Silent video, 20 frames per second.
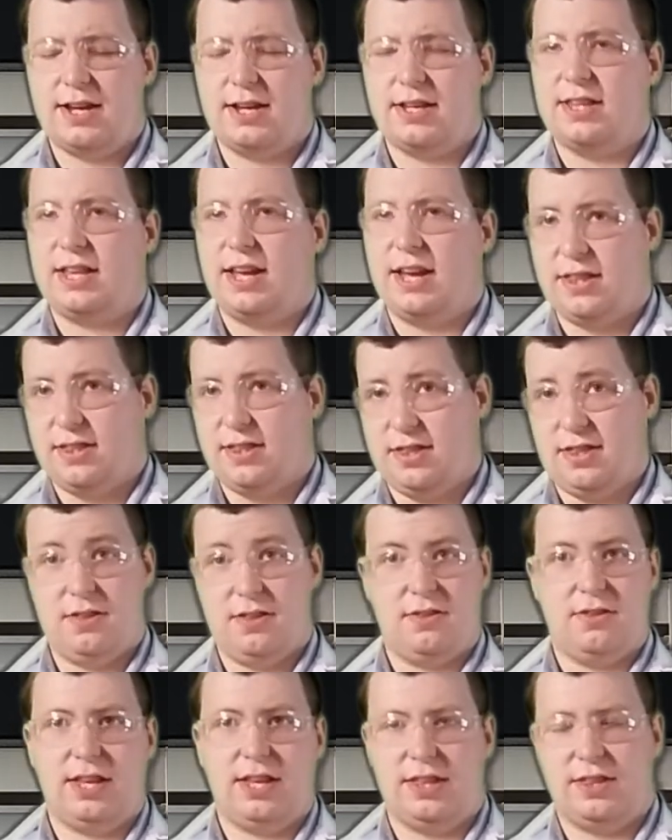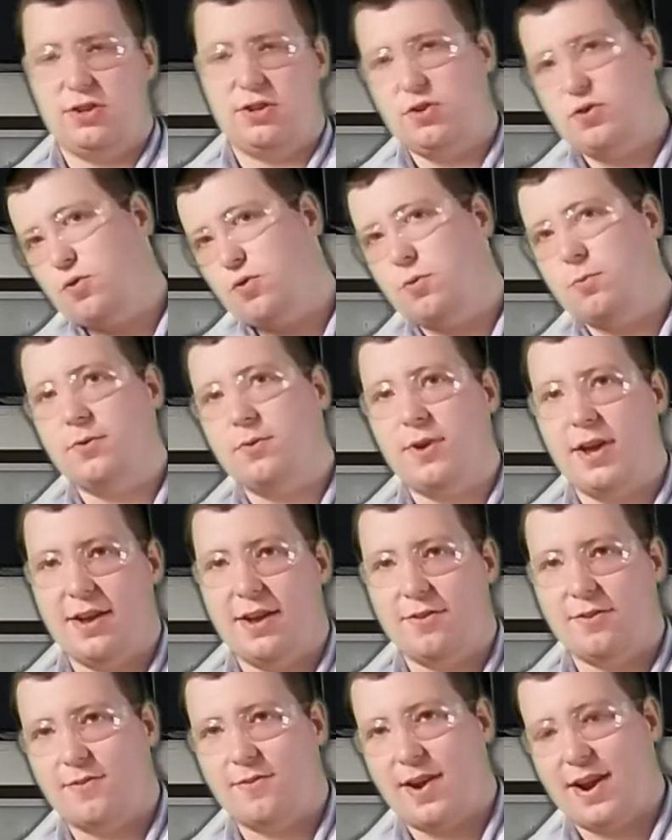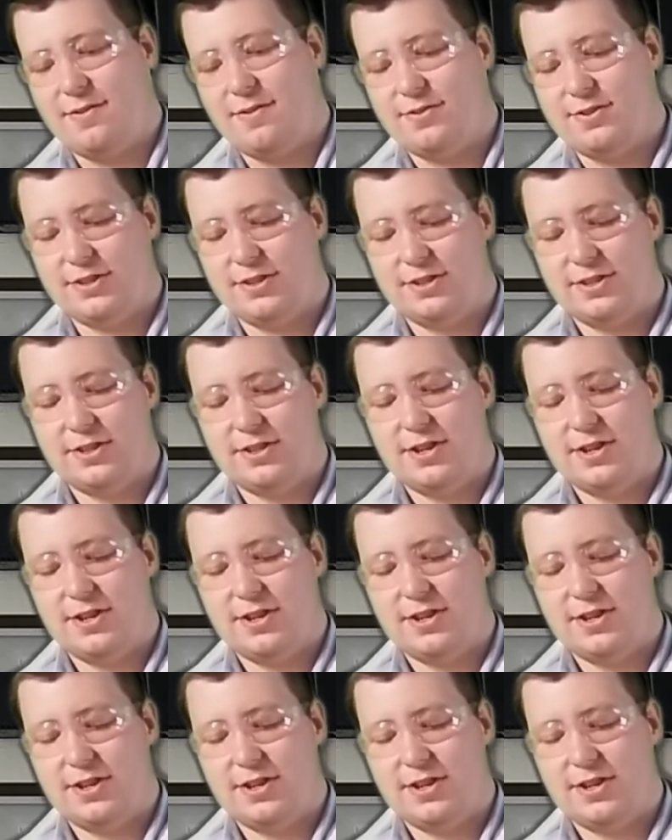than the normal air around us,